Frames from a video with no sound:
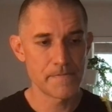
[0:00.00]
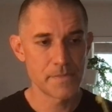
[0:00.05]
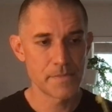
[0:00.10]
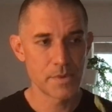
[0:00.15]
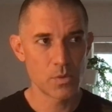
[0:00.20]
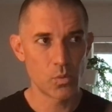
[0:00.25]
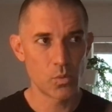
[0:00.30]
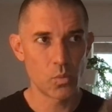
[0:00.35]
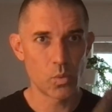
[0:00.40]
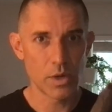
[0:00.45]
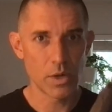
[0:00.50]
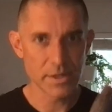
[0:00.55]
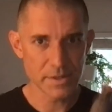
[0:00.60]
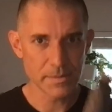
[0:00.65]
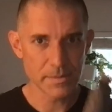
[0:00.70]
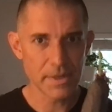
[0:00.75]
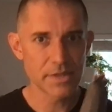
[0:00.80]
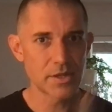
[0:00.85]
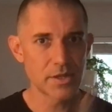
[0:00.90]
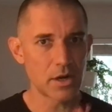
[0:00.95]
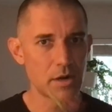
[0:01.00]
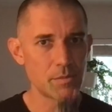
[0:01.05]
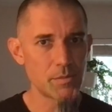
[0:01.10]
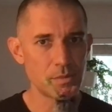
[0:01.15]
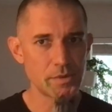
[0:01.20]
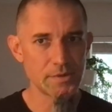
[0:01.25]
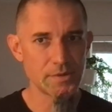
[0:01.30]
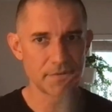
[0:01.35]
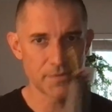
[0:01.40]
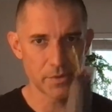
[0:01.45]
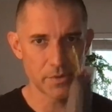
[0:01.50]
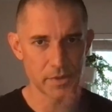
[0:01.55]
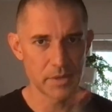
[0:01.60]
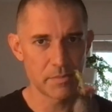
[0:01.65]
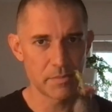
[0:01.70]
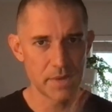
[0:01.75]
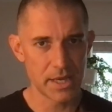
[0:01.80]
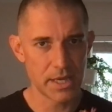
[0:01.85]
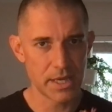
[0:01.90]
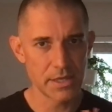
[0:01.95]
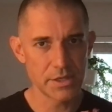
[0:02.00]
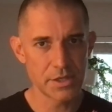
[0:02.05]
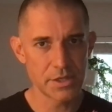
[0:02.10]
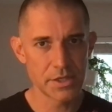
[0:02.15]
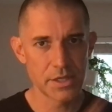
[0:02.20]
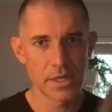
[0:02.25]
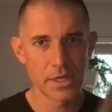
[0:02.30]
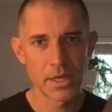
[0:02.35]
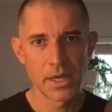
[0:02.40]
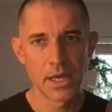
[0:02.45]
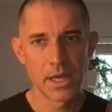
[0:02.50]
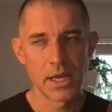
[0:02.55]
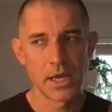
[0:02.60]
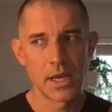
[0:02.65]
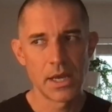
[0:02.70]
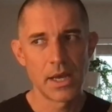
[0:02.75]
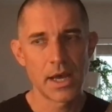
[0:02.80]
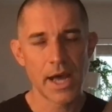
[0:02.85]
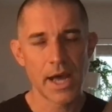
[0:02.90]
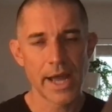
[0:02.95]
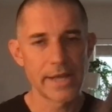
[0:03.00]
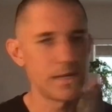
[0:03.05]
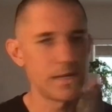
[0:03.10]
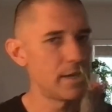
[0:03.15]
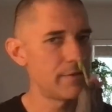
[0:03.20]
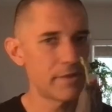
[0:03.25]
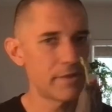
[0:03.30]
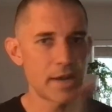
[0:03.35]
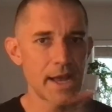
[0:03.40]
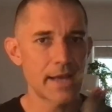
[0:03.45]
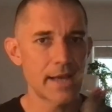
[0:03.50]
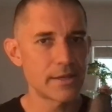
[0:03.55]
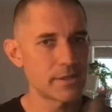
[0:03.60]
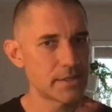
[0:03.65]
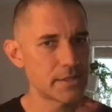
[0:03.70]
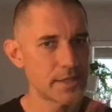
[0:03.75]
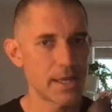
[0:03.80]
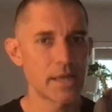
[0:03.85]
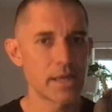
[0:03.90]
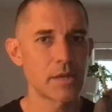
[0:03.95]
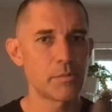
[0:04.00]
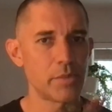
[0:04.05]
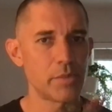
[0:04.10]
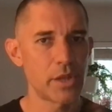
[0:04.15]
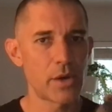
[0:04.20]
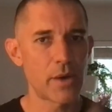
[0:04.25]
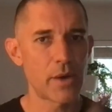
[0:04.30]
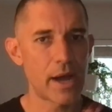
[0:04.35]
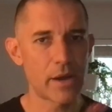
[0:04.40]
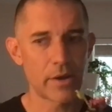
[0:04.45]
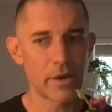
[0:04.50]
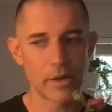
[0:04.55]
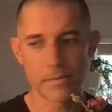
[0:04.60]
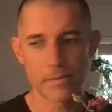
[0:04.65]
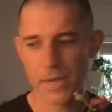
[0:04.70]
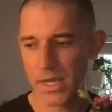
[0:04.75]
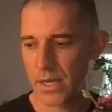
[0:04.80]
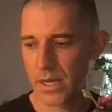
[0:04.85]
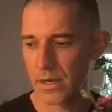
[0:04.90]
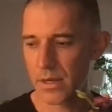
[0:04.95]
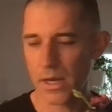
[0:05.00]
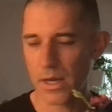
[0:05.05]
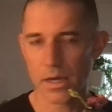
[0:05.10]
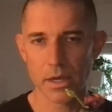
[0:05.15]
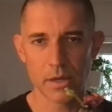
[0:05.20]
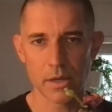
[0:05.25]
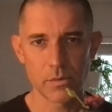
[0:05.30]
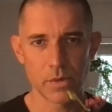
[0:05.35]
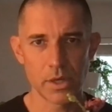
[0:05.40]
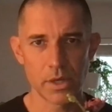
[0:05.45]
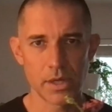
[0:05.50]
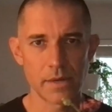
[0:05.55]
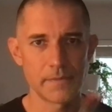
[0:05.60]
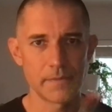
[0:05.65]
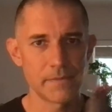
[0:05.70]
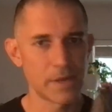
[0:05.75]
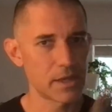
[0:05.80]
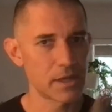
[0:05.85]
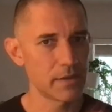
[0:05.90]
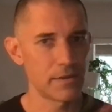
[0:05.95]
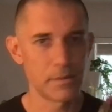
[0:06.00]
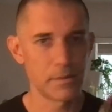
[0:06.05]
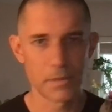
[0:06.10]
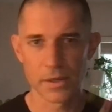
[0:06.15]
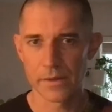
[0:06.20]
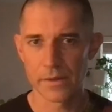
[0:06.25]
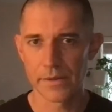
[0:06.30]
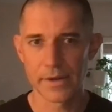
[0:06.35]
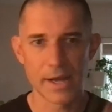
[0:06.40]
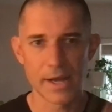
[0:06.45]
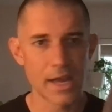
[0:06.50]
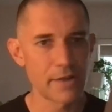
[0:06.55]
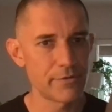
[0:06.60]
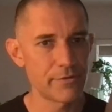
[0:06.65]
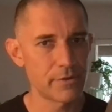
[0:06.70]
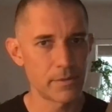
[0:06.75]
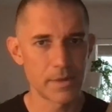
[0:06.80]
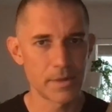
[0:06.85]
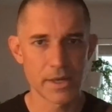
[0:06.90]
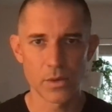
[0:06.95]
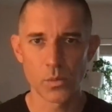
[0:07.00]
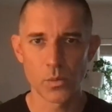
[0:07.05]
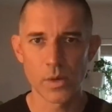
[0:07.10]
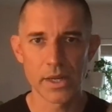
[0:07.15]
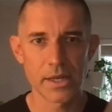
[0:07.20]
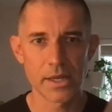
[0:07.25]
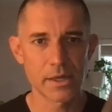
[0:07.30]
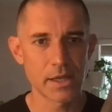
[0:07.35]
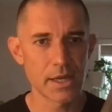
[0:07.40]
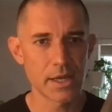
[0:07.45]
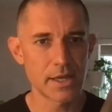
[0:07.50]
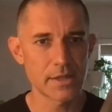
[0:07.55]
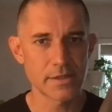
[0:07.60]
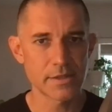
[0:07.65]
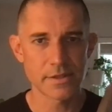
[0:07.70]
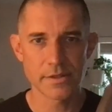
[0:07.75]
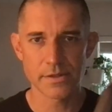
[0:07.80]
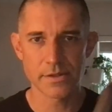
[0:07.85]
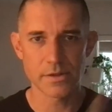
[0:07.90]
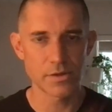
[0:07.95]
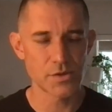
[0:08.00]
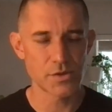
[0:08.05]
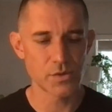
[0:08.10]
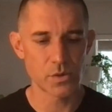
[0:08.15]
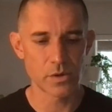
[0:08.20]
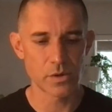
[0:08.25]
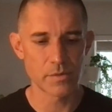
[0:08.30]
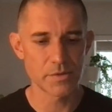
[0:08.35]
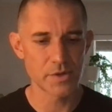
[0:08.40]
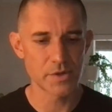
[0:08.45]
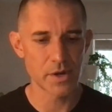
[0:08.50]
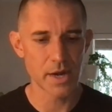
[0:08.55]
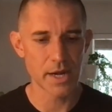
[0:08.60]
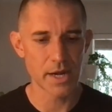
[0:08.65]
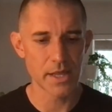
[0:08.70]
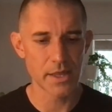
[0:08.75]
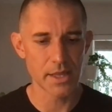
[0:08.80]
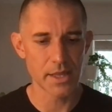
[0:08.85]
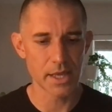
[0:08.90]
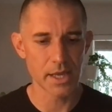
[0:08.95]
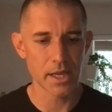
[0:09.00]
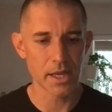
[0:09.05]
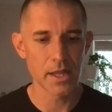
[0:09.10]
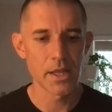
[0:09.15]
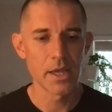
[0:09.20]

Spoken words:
Once my Tarp was fully pitched, I never had a stake blow out on me, knock on wood, like in the middle of the night from any wind gusts or storms or anything.